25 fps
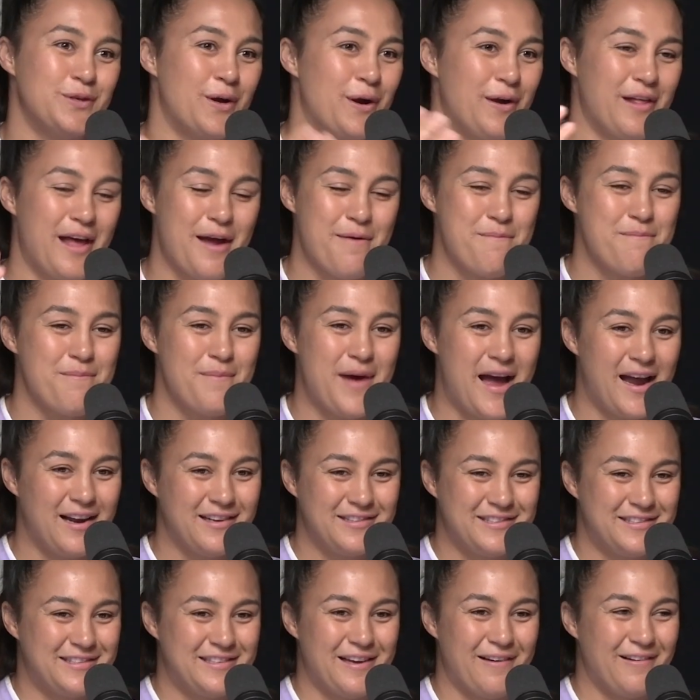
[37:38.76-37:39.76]
So like
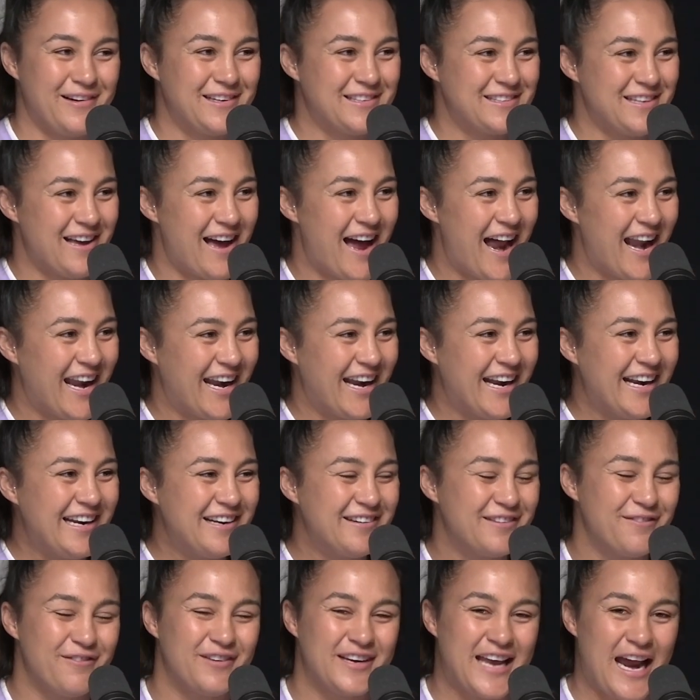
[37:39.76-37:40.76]
Matt's so
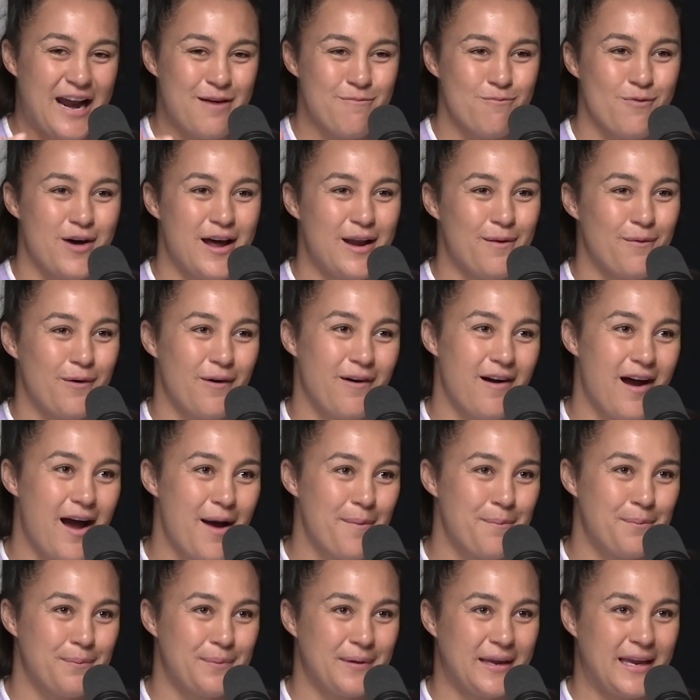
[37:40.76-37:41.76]
excited. Game one, we're
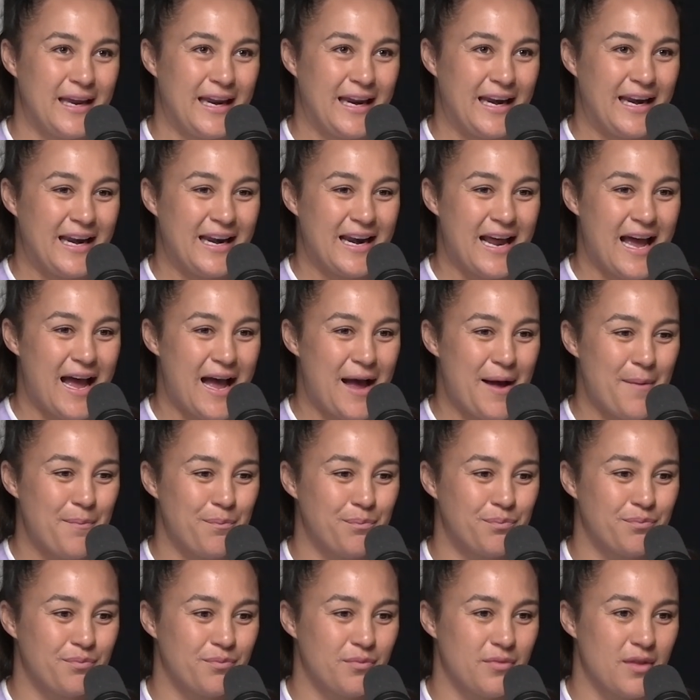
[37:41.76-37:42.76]
up in
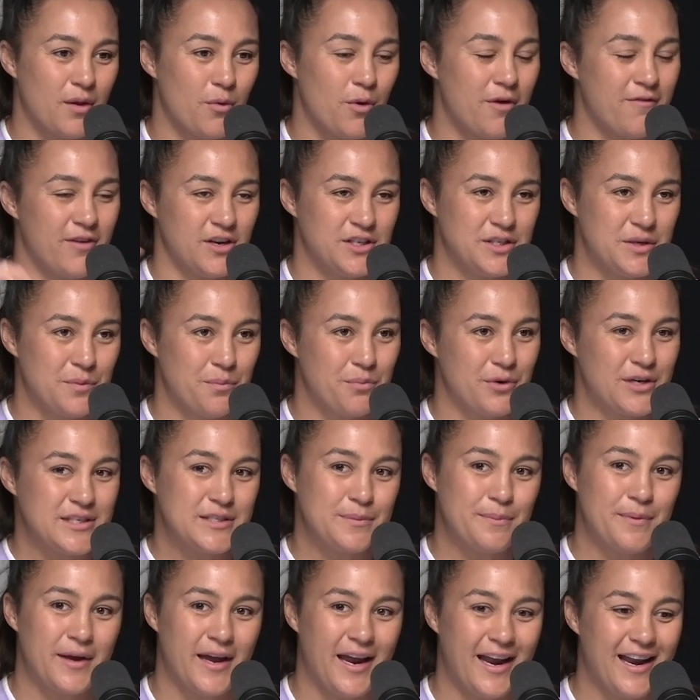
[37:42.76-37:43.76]
um, we're versing
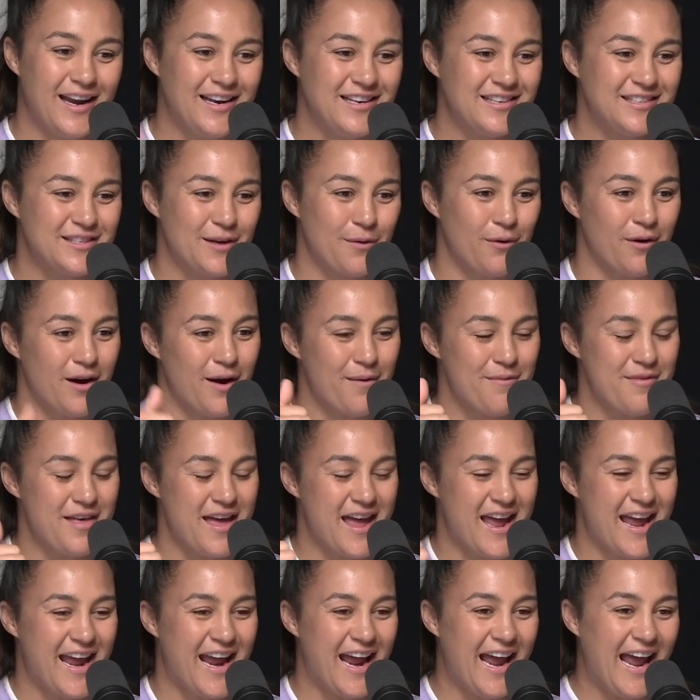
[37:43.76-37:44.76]
Brisbane, so we're up
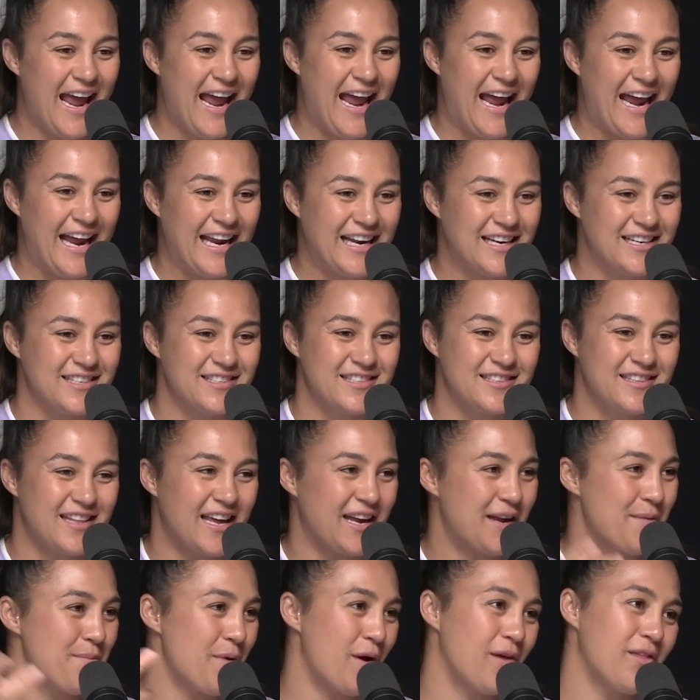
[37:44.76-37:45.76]
there, and
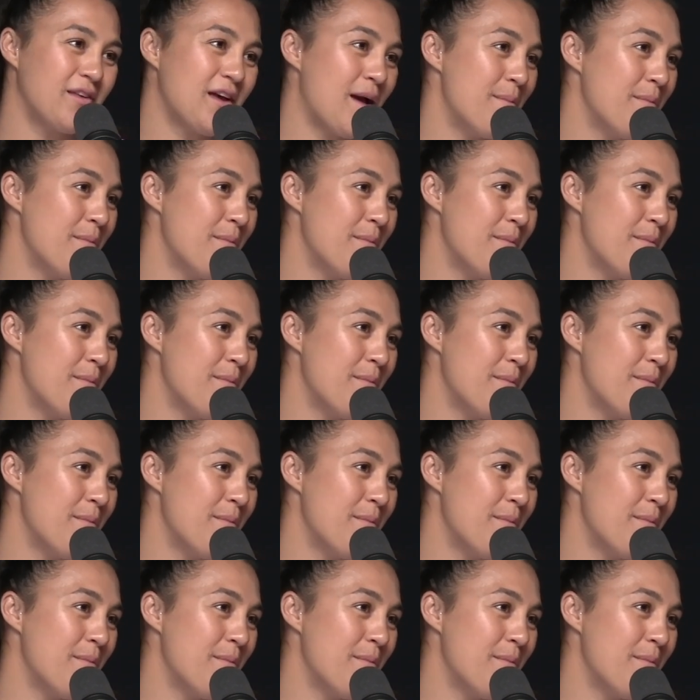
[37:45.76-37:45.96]
they can both